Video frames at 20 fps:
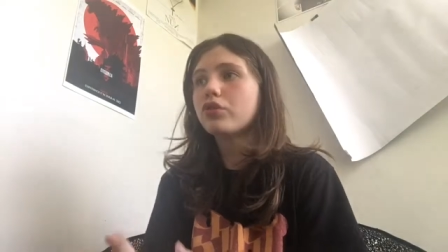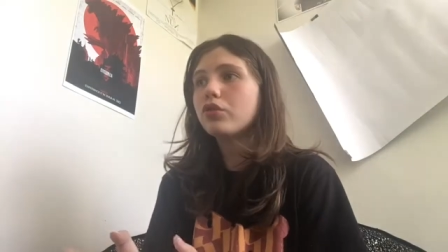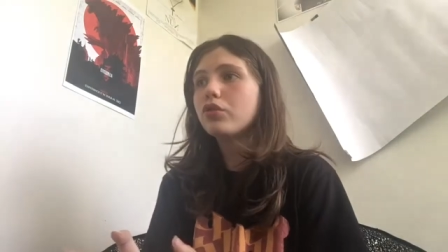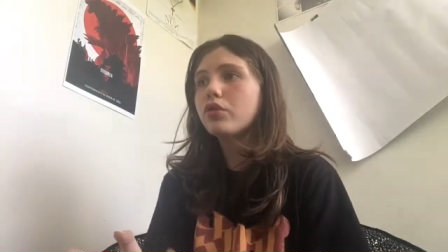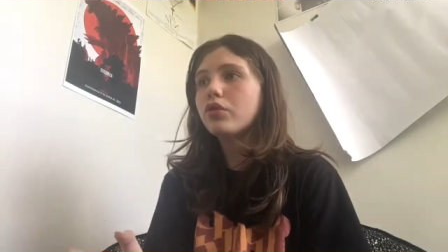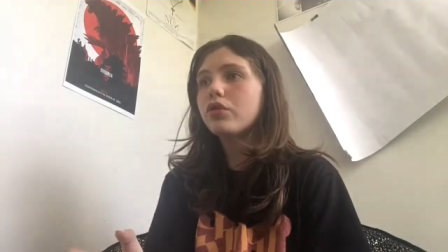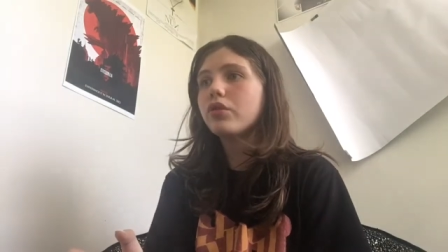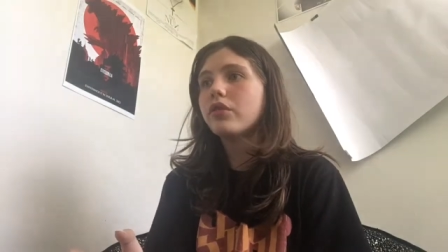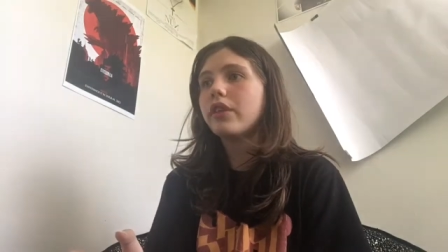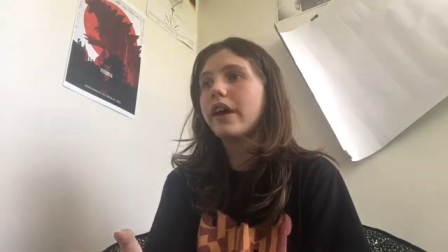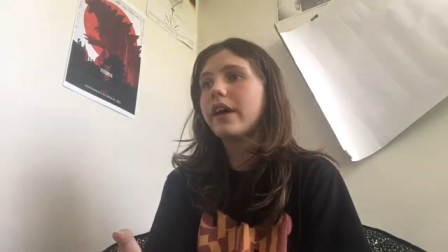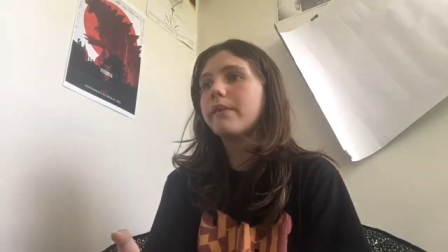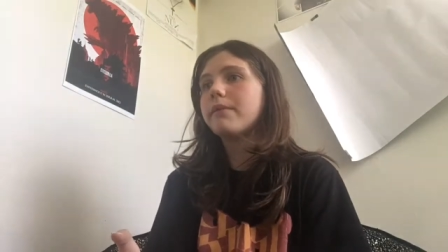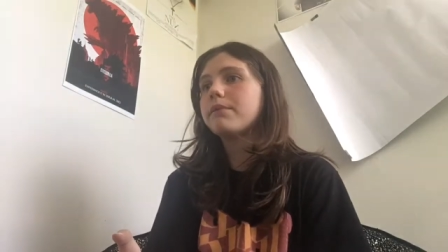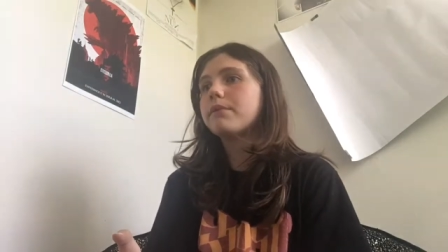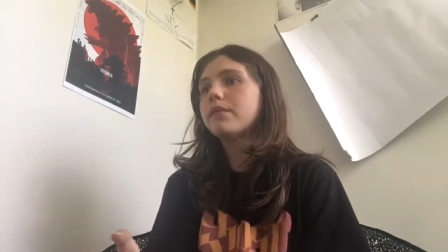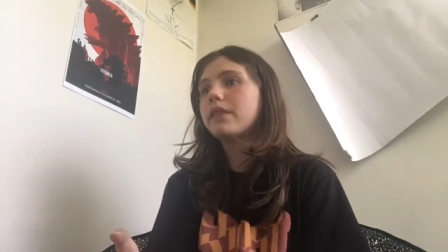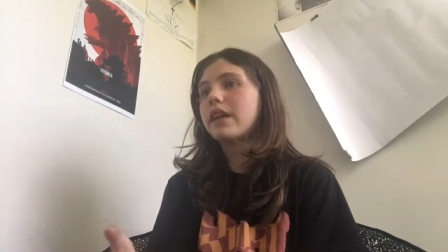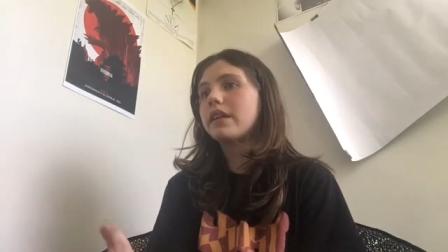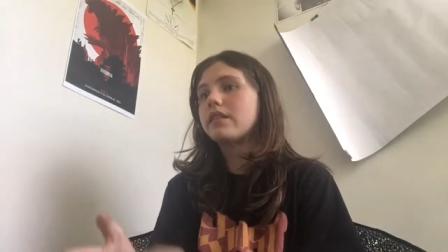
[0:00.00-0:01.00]
tool that's
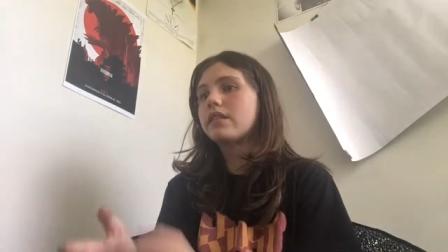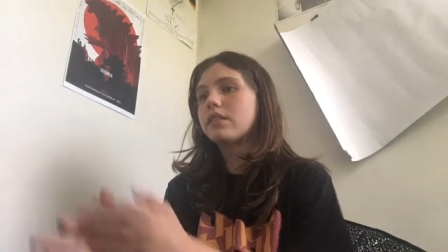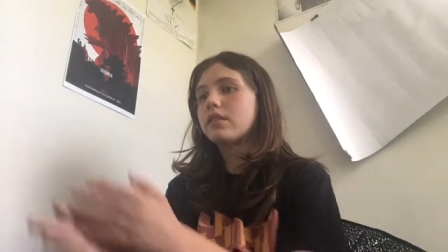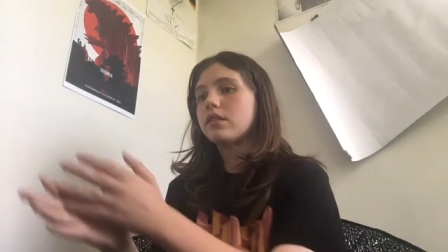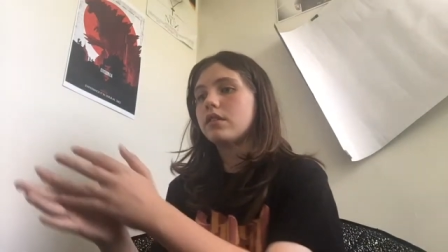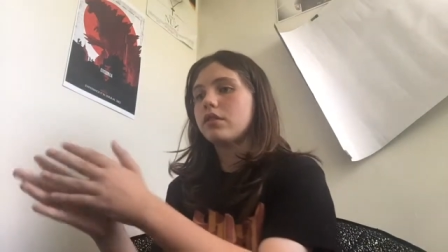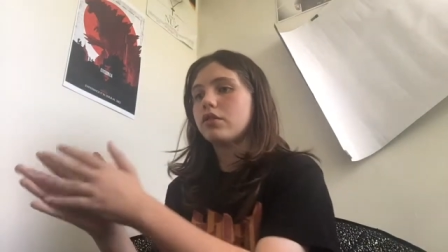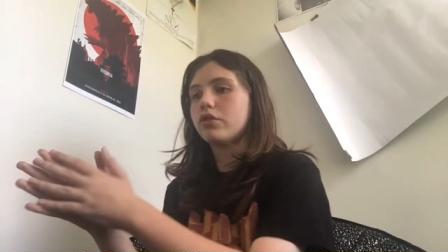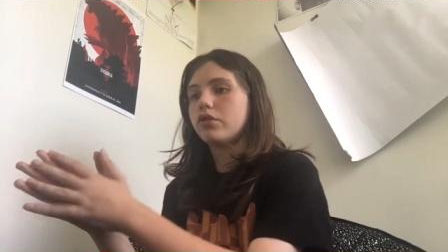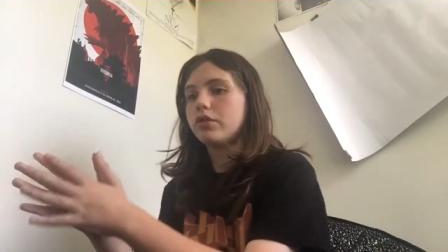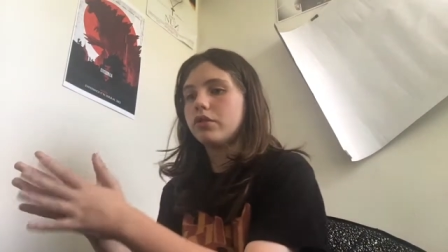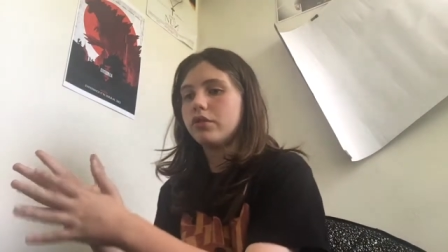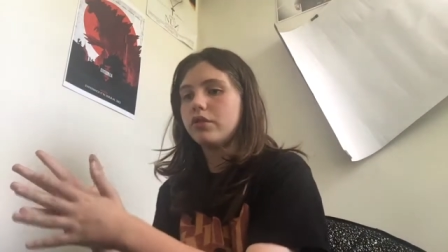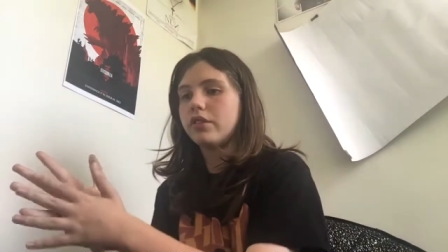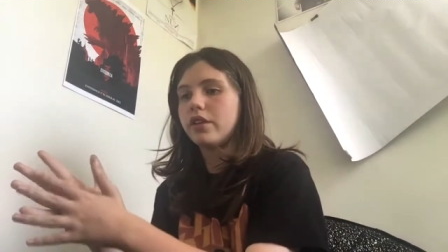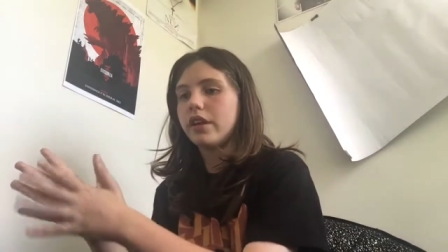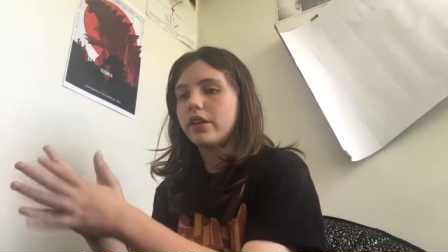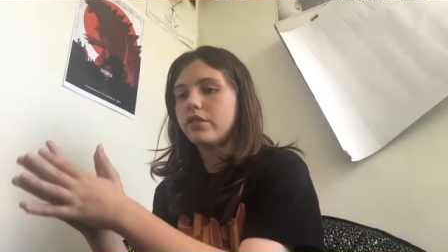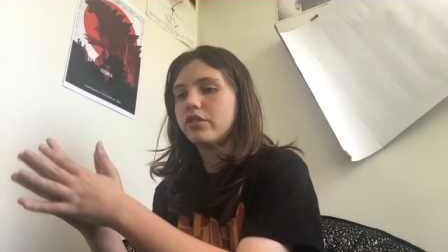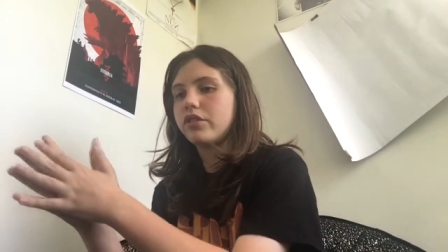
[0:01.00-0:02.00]
you're
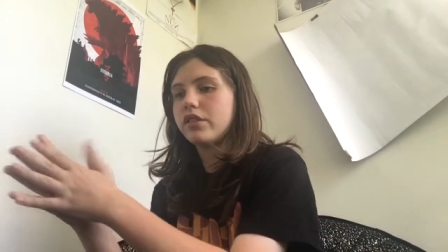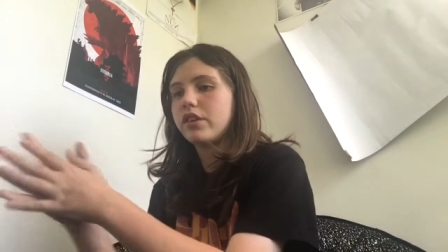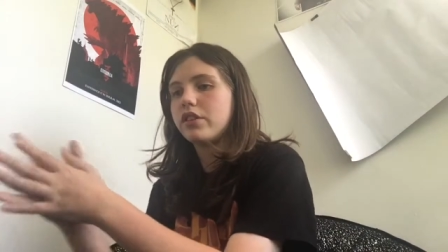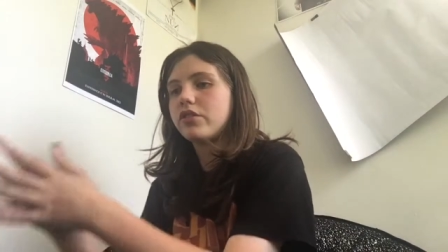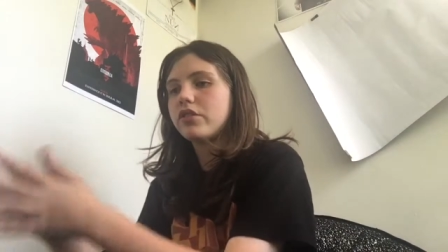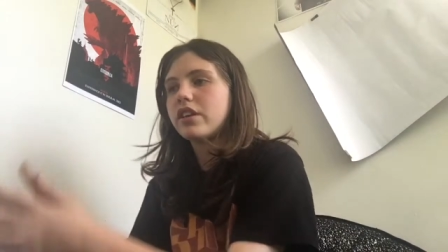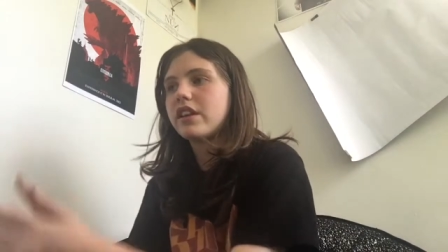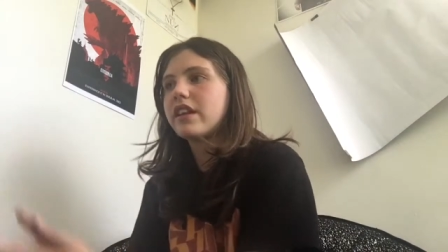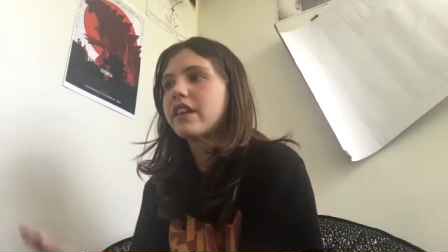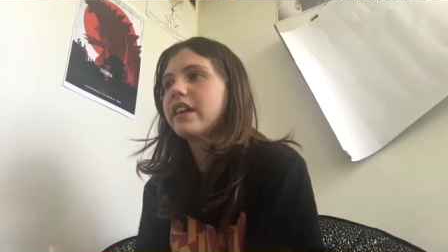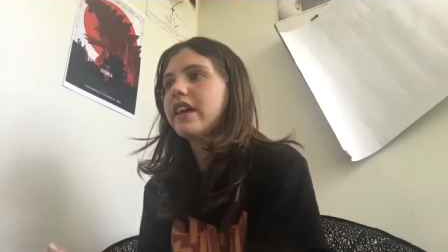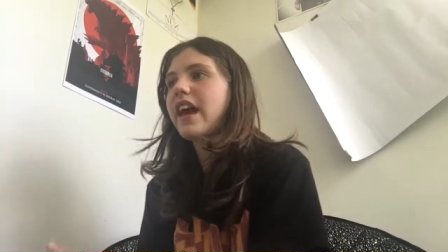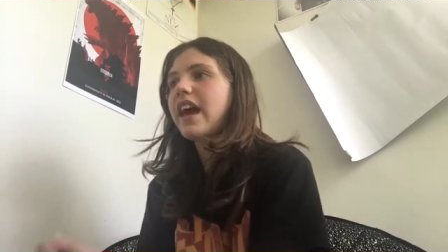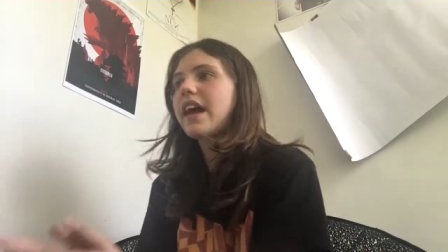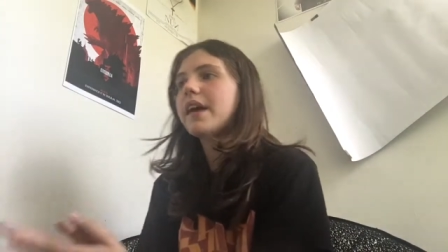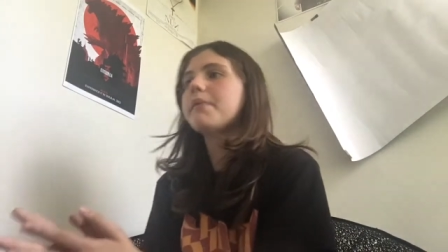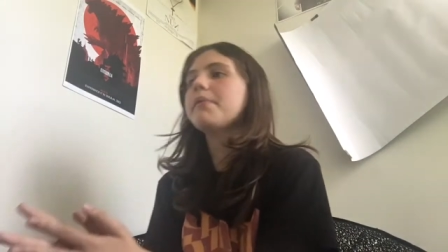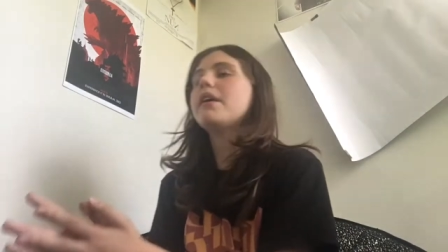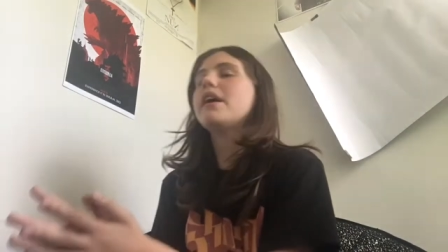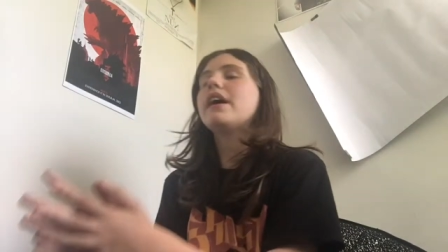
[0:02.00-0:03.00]
using in the
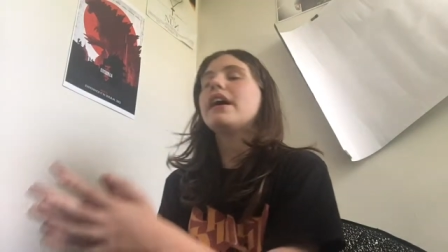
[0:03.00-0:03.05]
game.